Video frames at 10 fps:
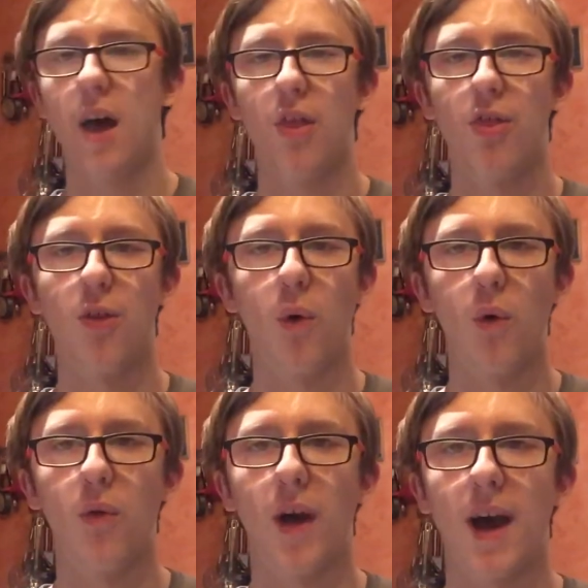
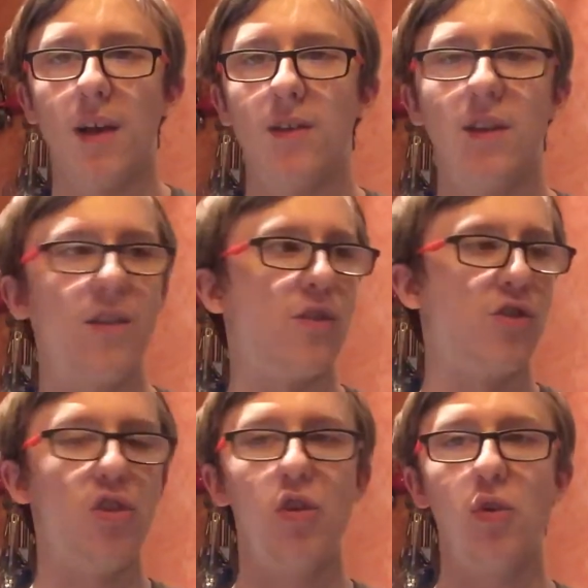thought that Season
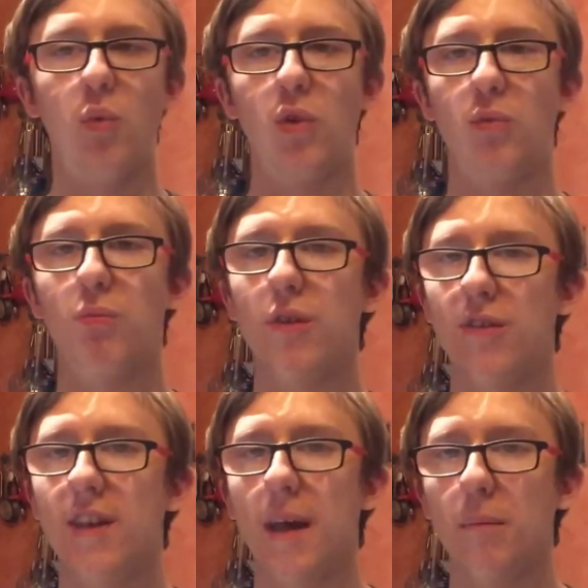2 was pretty
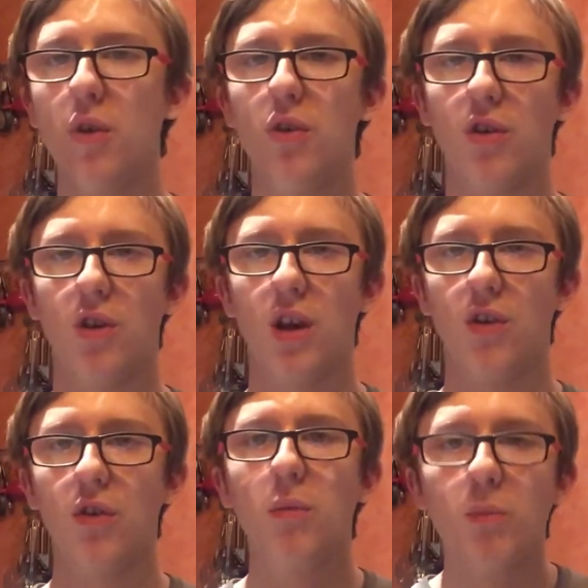damn good, and in
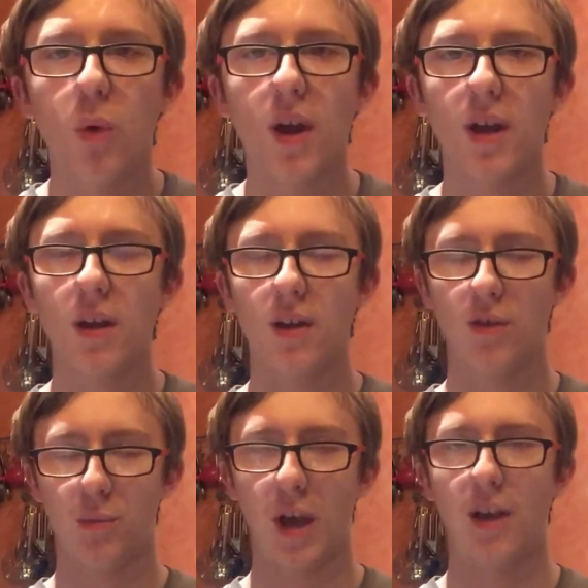some
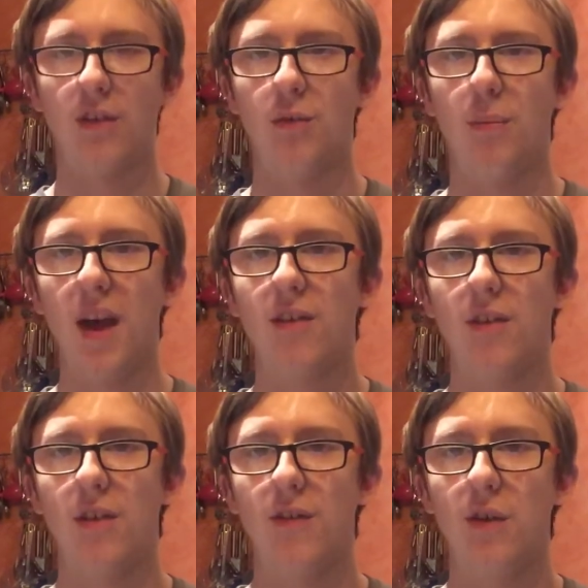cases, better
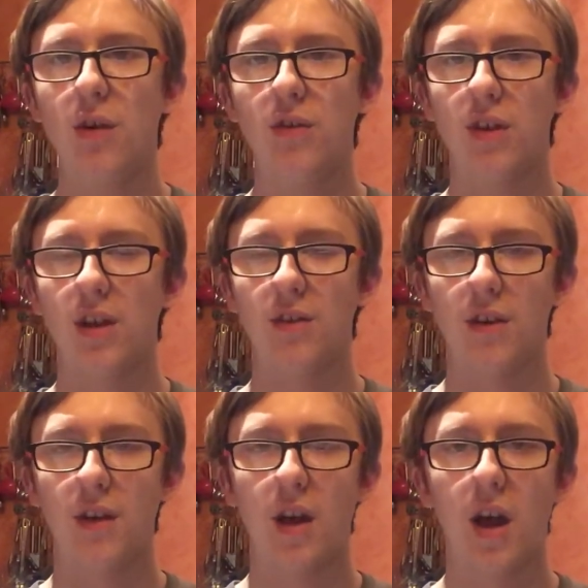than the first
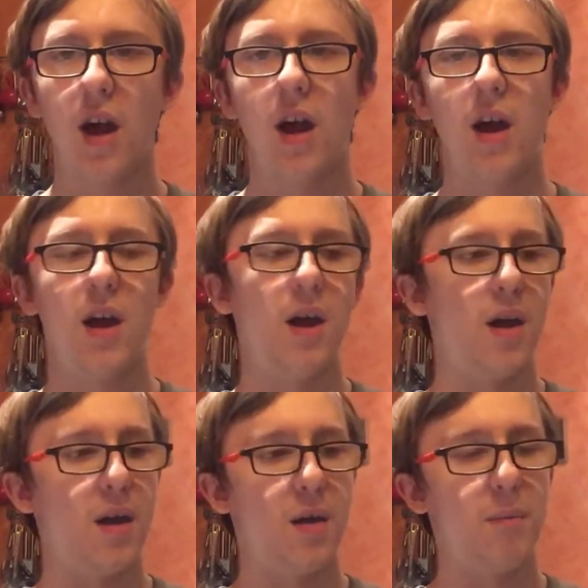season.
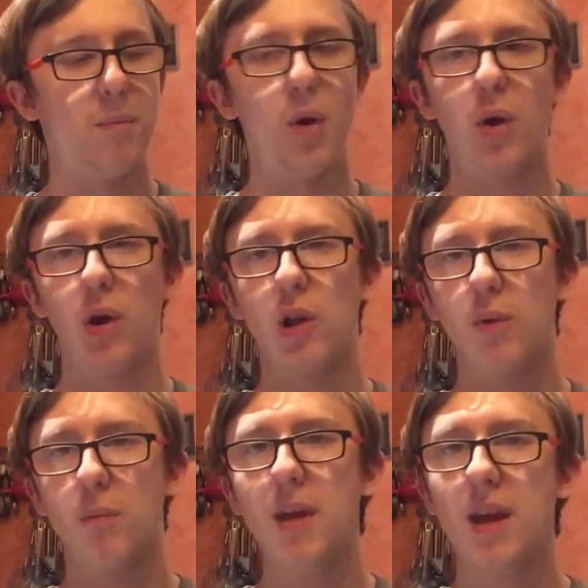But
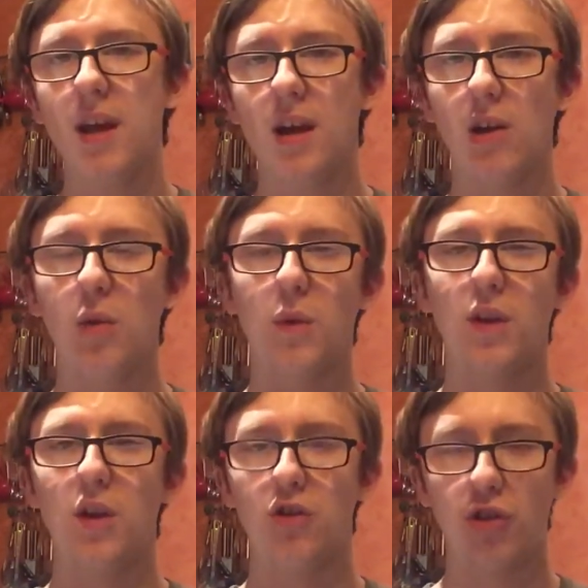along with
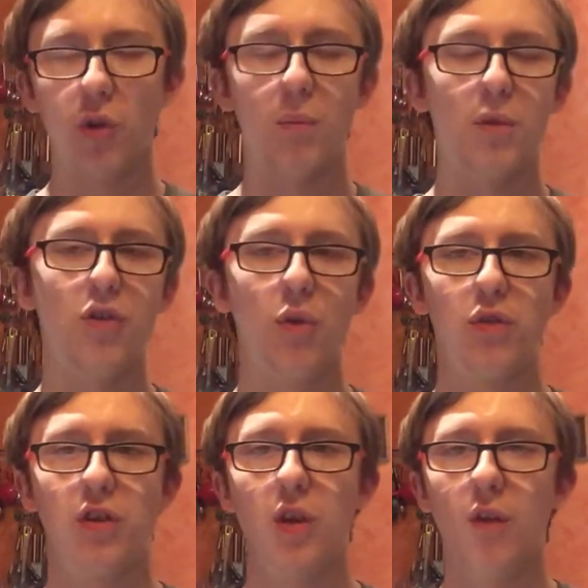the
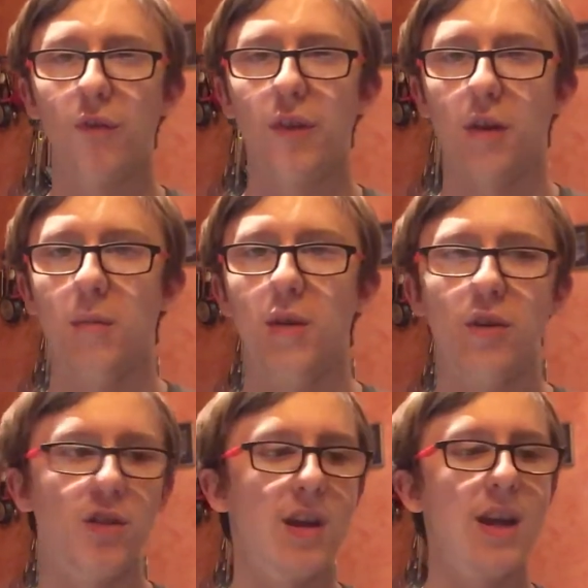majority of the
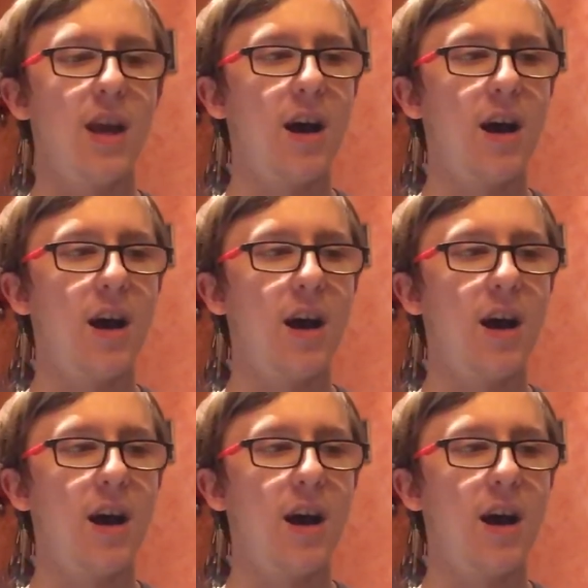community,